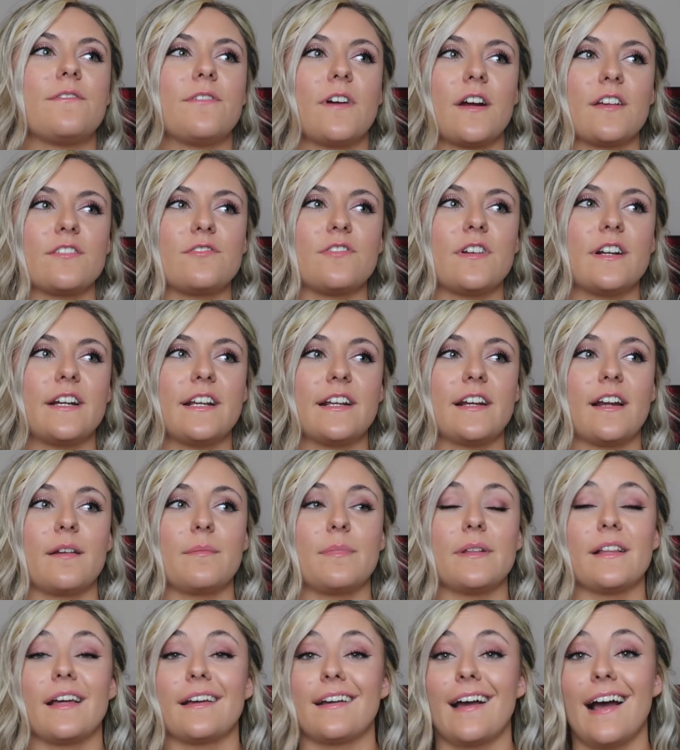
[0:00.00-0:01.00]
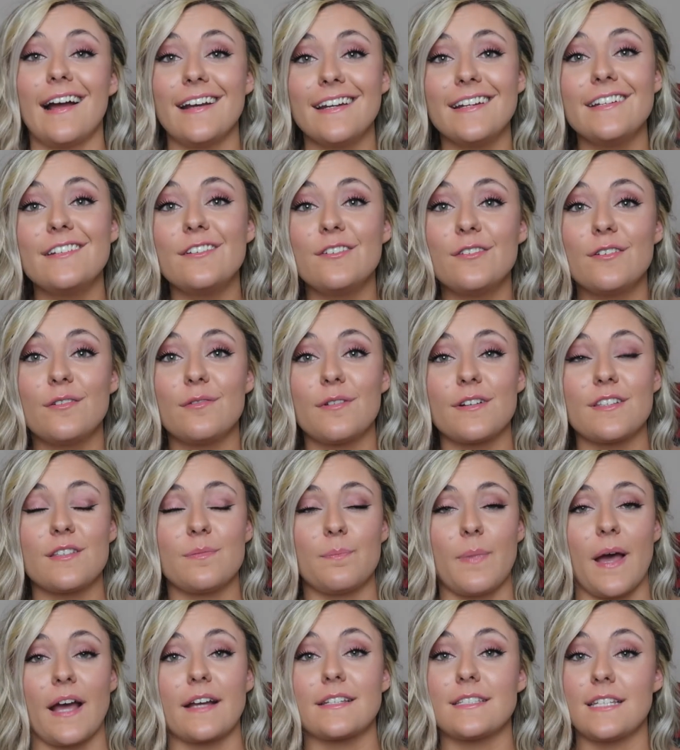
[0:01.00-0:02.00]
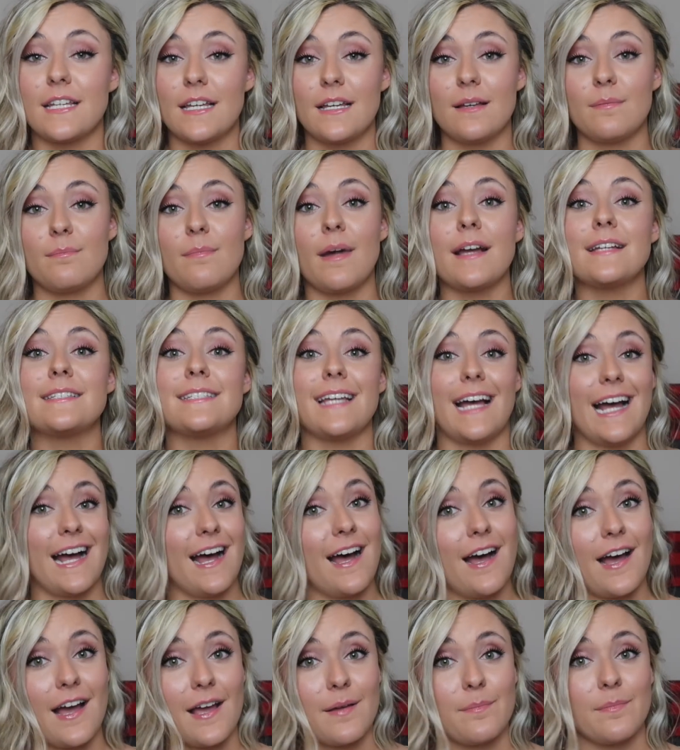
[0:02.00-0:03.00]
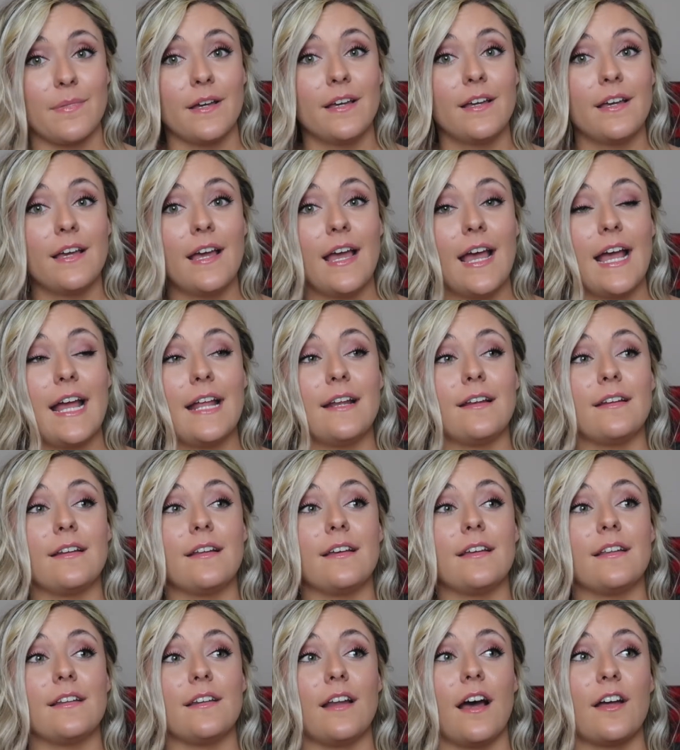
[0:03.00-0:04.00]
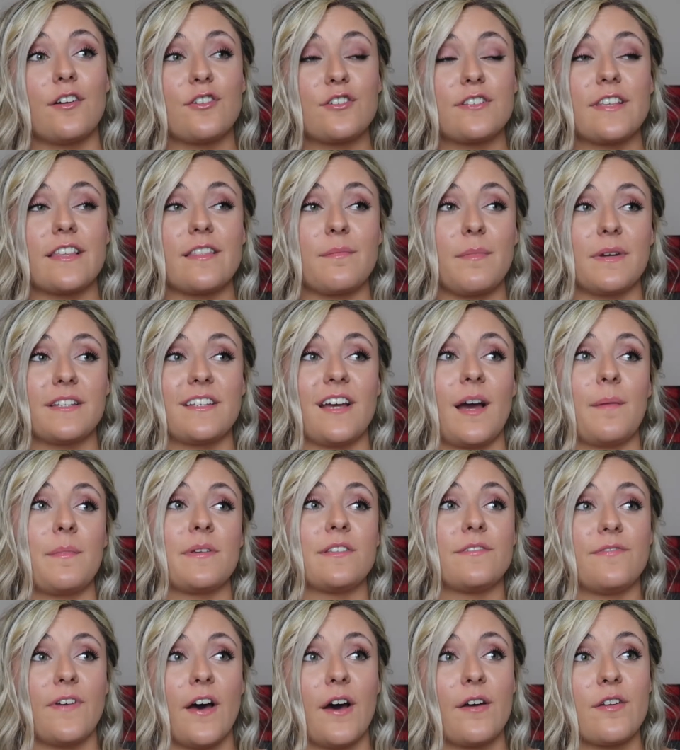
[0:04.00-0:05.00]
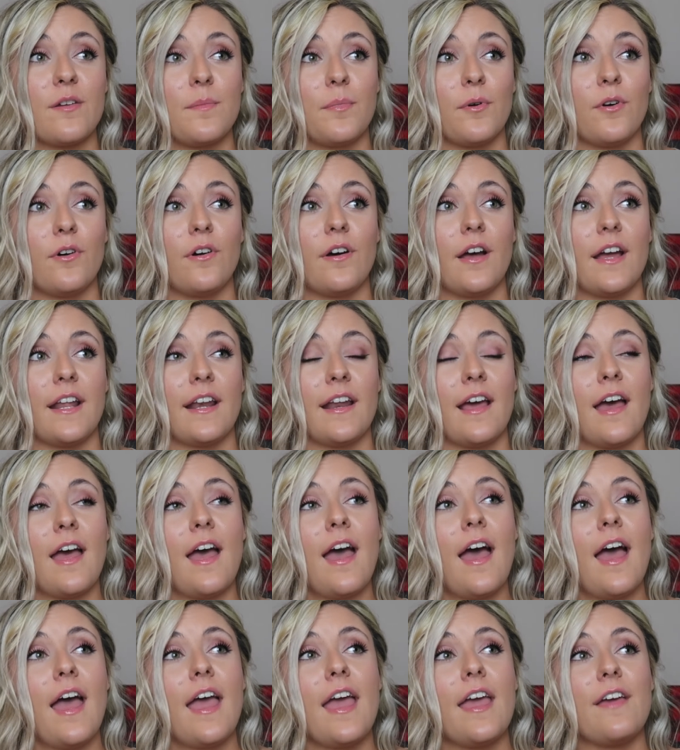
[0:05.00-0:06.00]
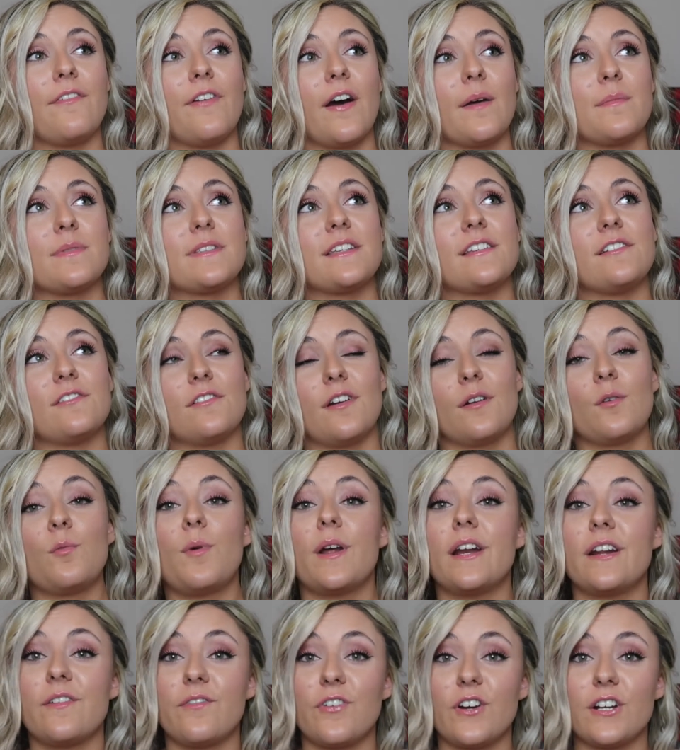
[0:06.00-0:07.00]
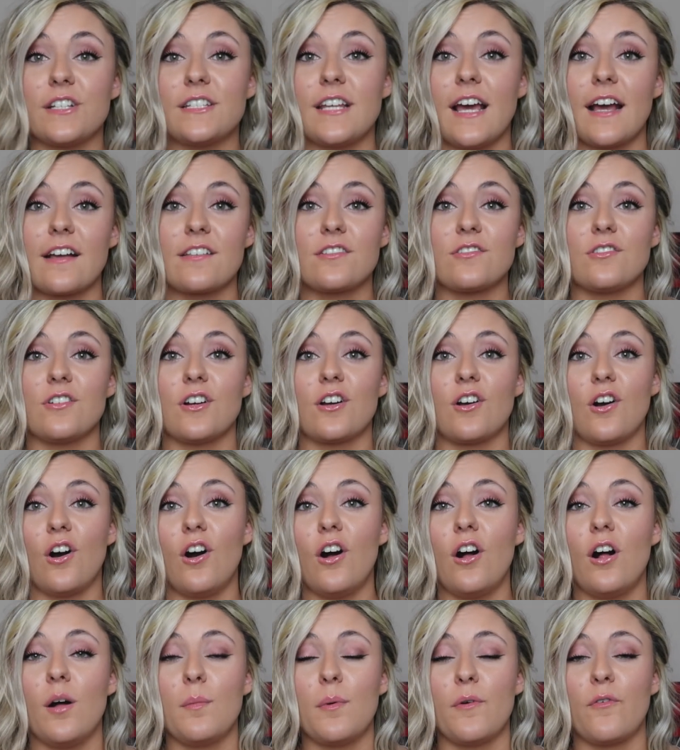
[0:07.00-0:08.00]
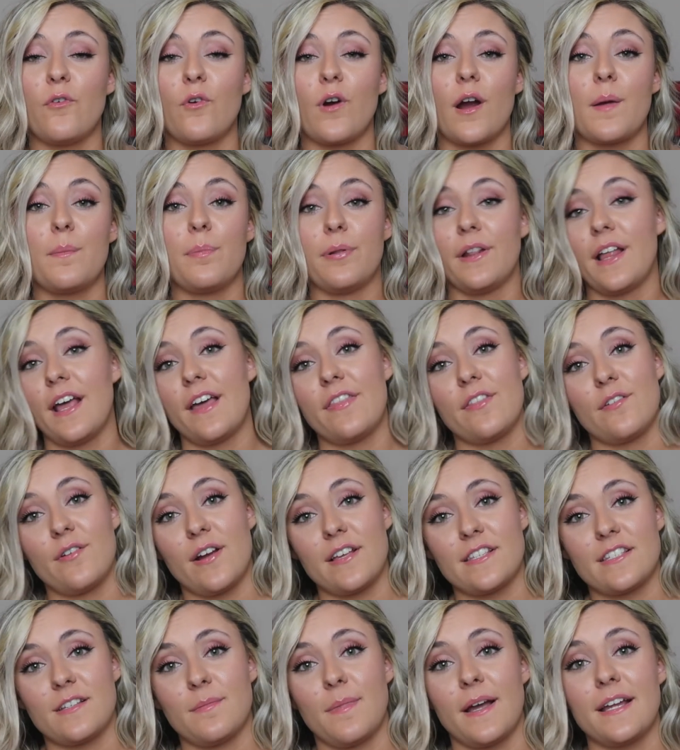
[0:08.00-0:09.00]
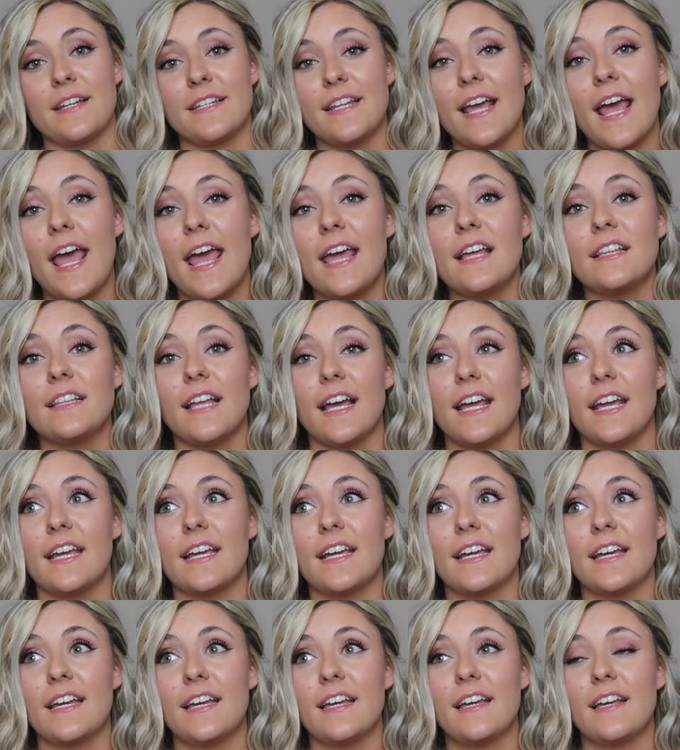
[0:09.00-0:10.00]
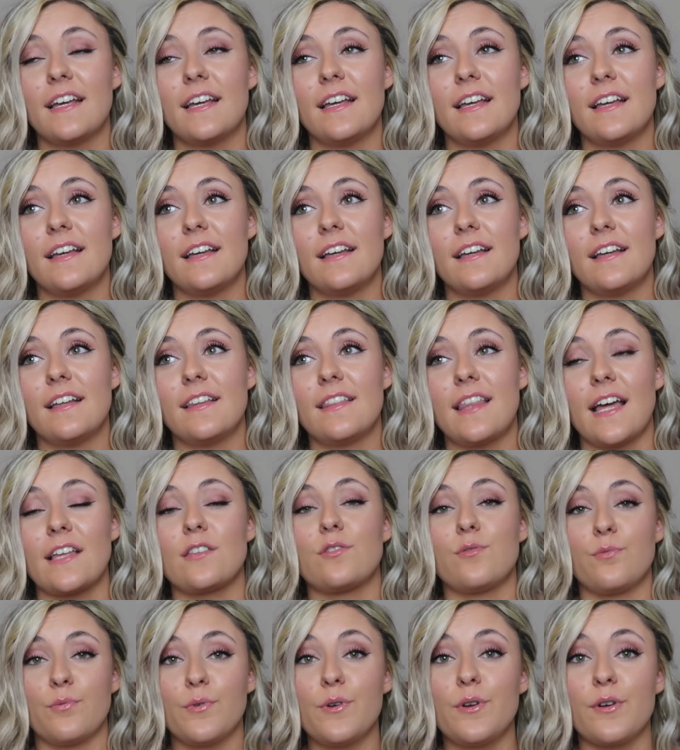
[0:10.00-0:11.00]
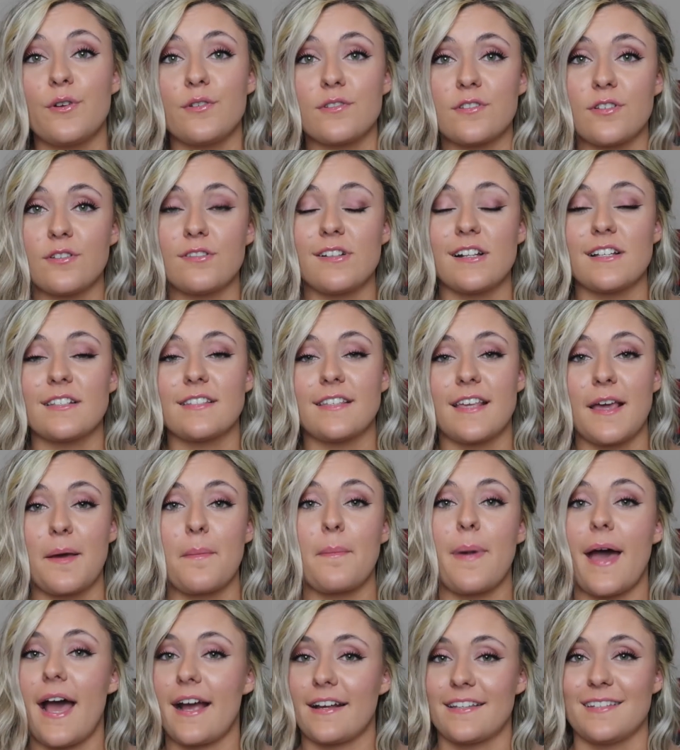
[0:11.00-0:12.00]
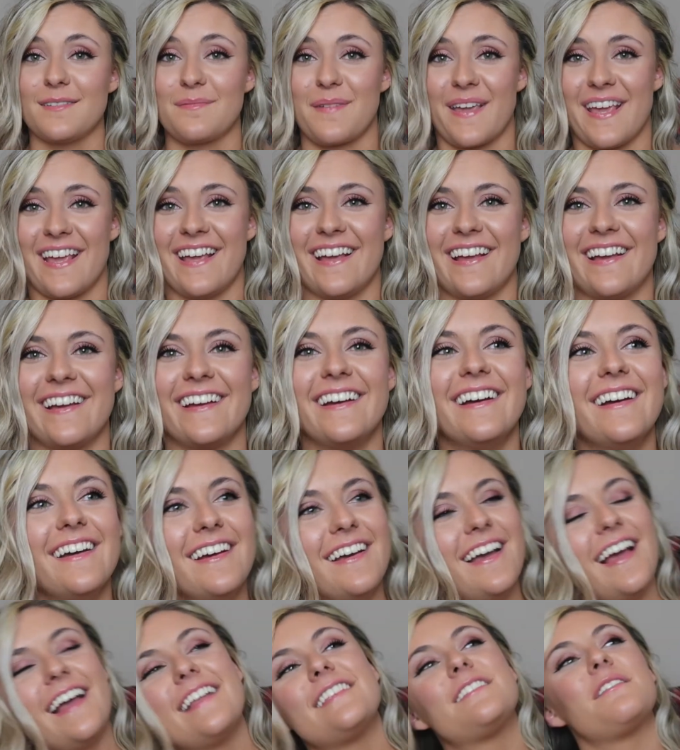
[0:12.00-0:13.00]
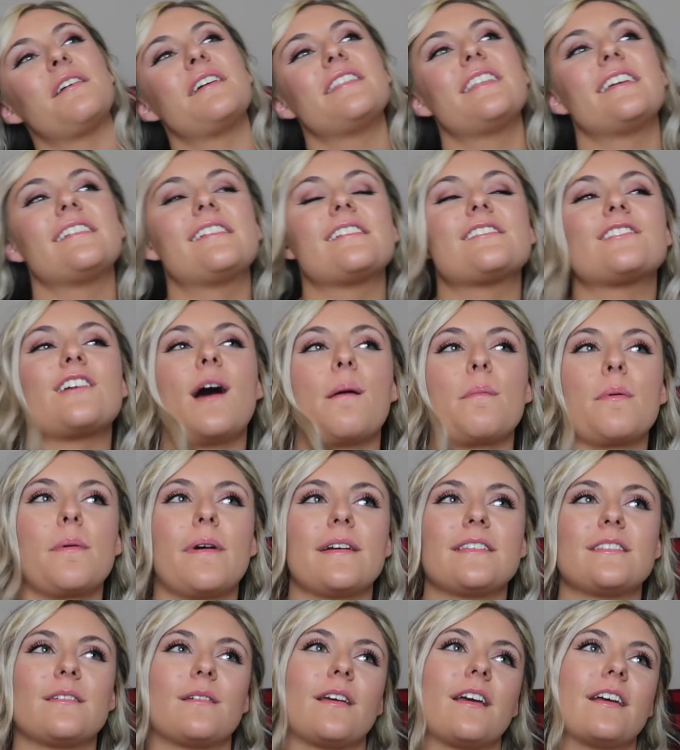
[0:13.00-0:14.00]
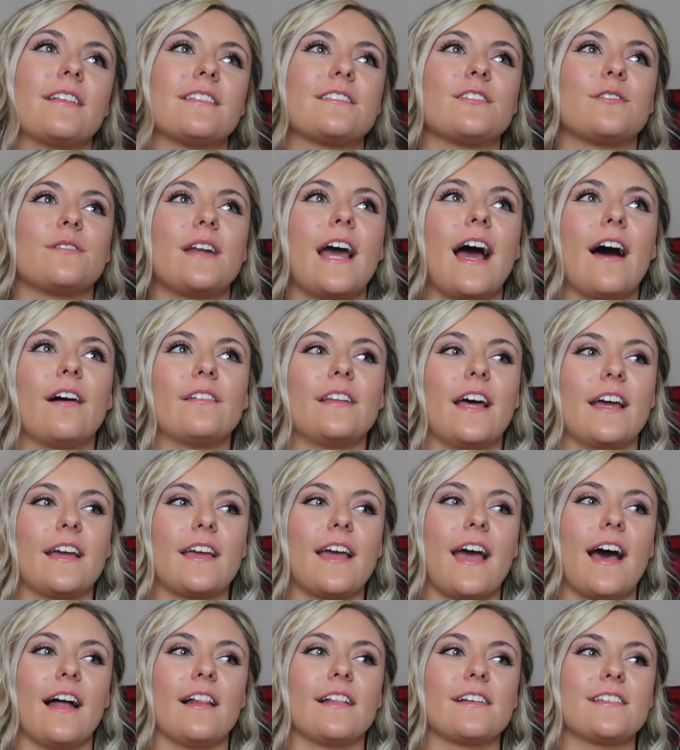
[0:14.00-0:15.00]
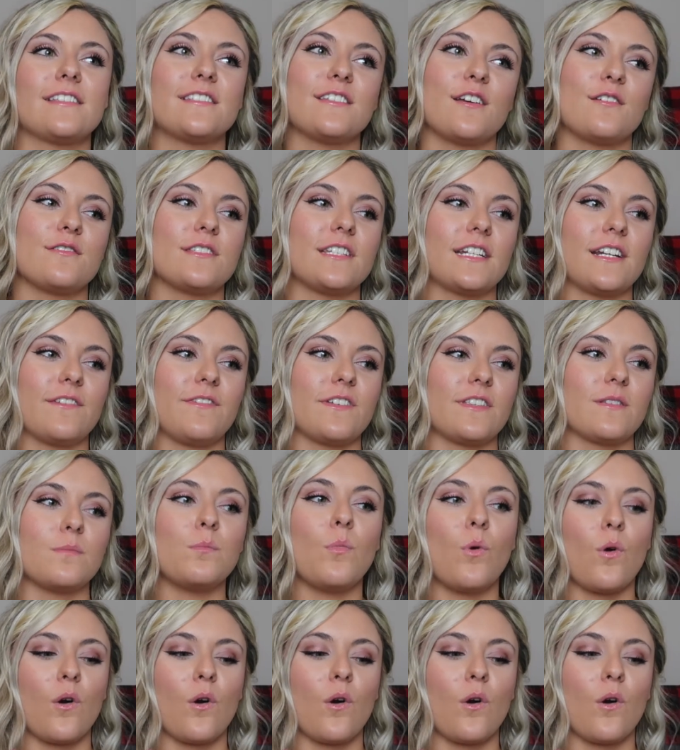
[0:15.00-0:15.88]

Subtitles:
frustrating. And I'd be like, I need you to respect my time and understand that my time is valuable. And if I'm sitting around waiting for a text or a call before I plan the rest of my day, like that's rude. So just get back to me. And so I think just compromising. And so now like Alex knows that if it